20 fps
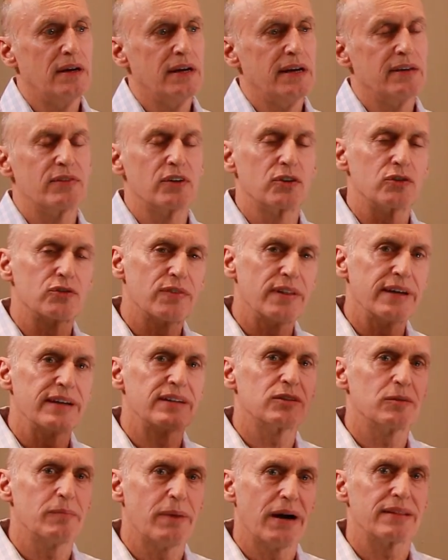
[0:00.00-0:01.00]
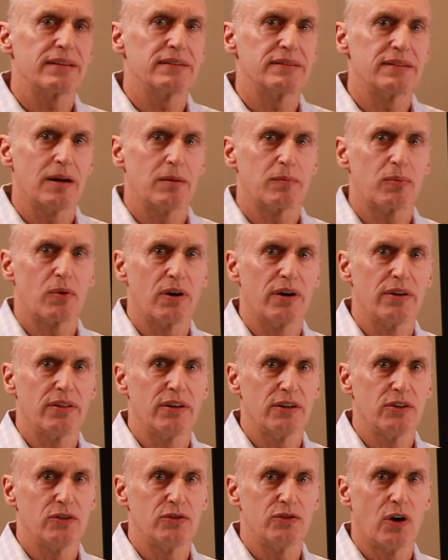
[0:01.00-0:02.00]
If there's things about the temporary
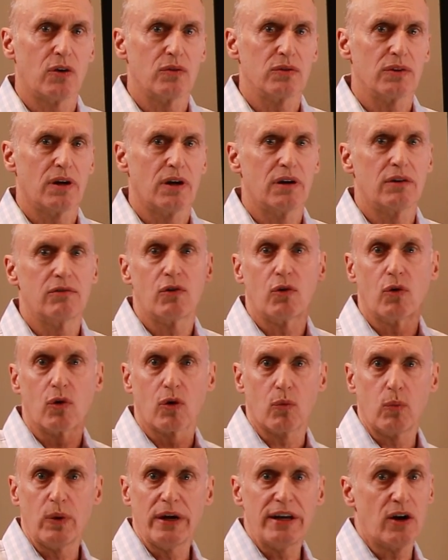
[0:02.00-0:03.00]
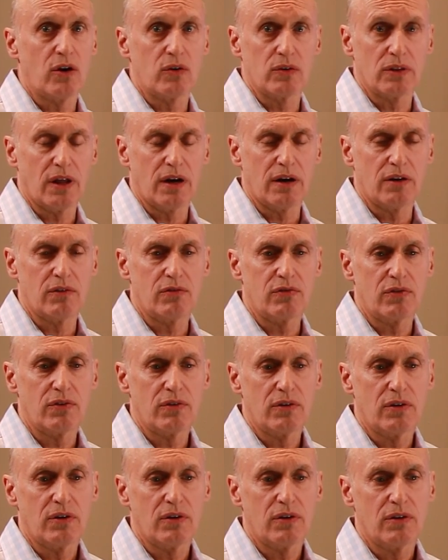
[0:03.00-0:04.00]
that you don't love or we don't love,
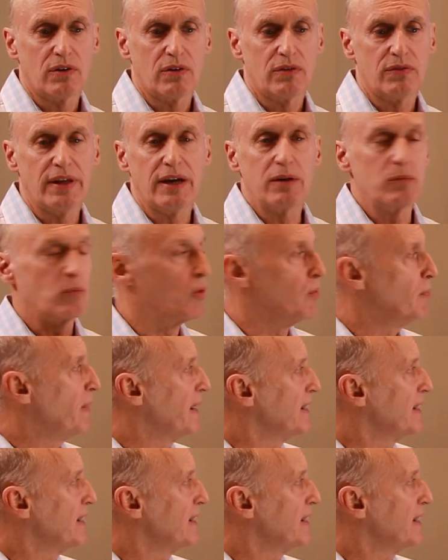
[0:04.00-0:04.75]
then we'll